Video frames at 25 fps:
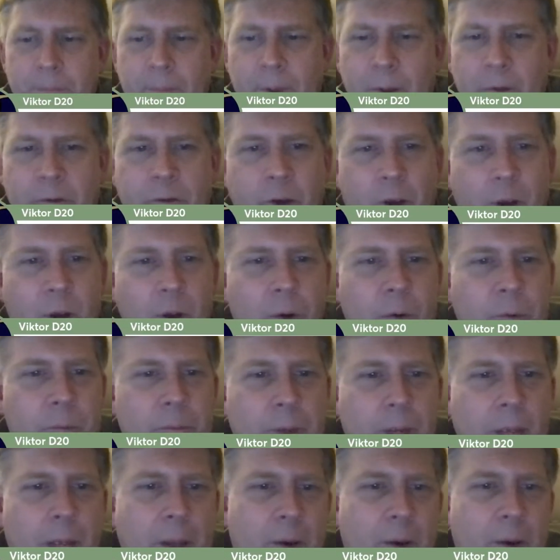So
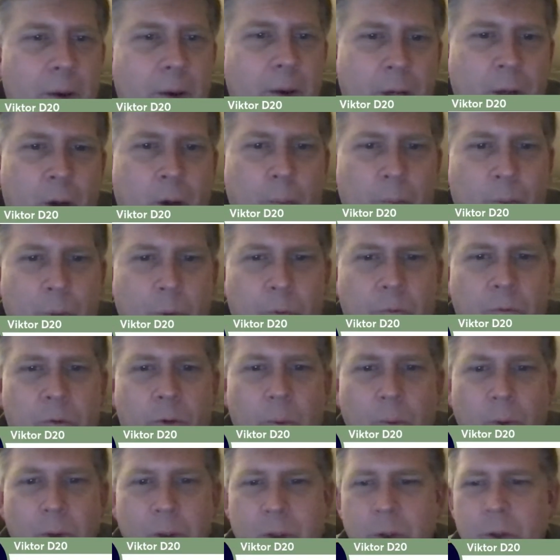there you go. Proof that
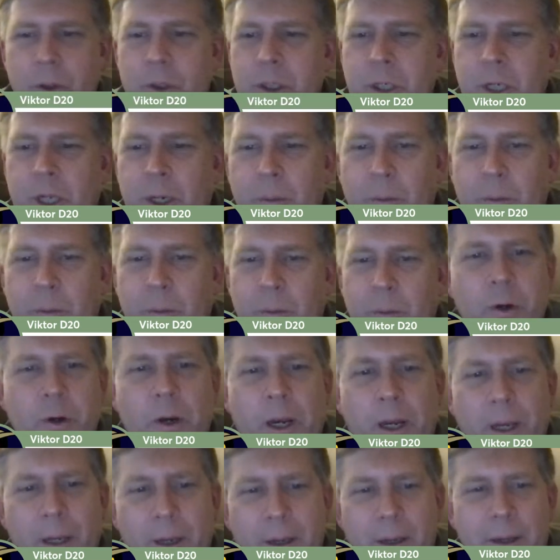wizards need
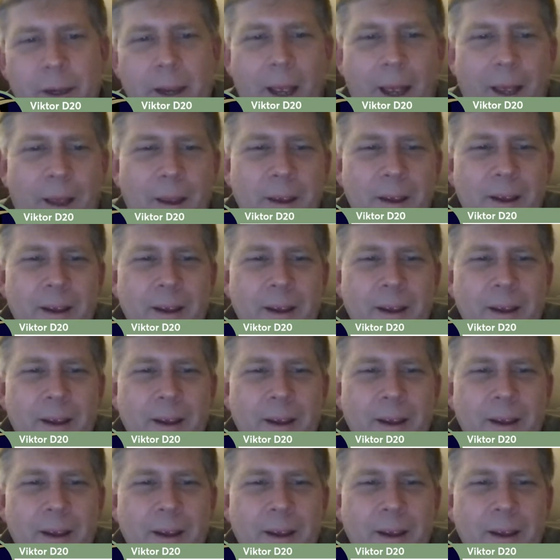restraint. Yeah.